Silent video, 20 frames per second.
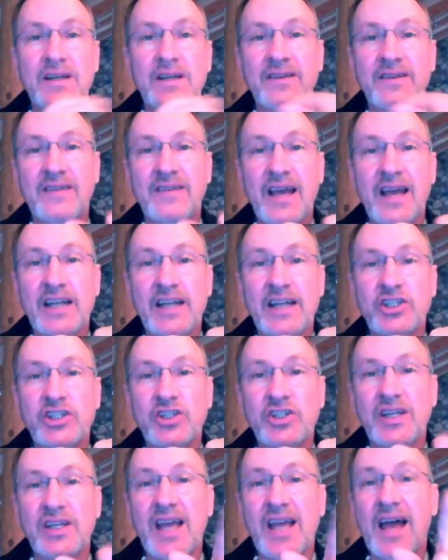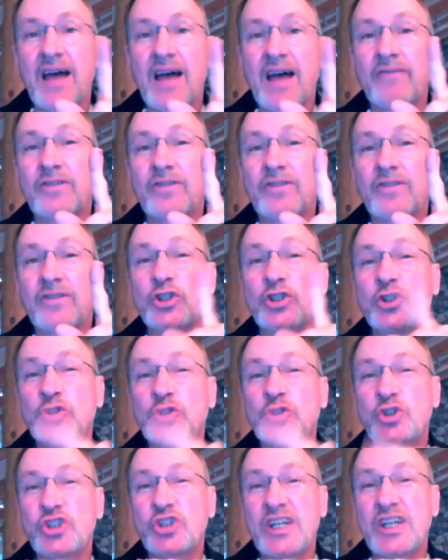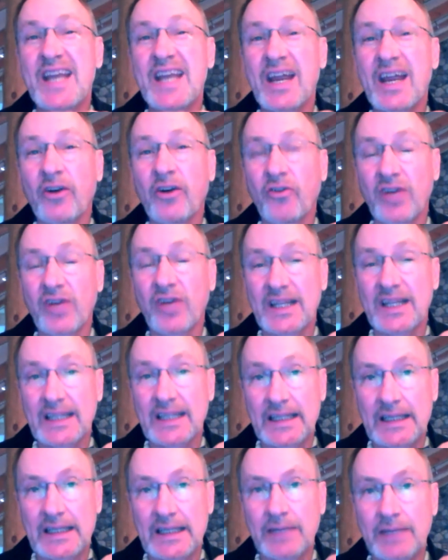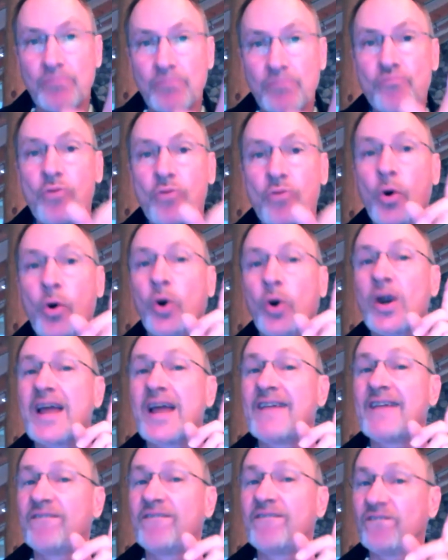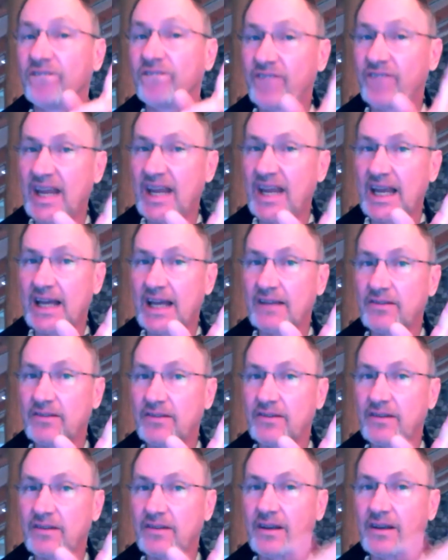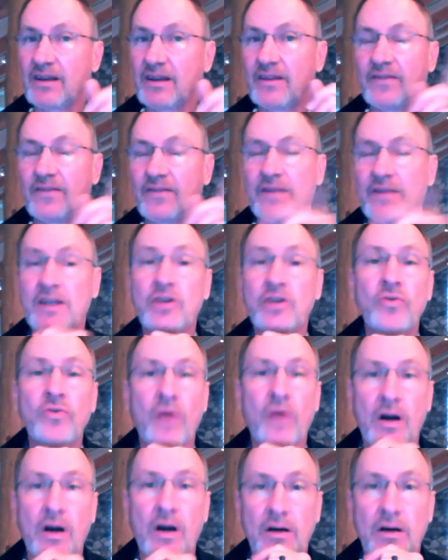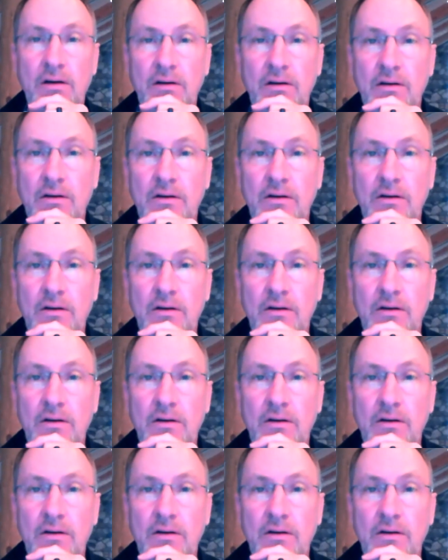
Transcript: is actually evolutionarily more advanced than you are.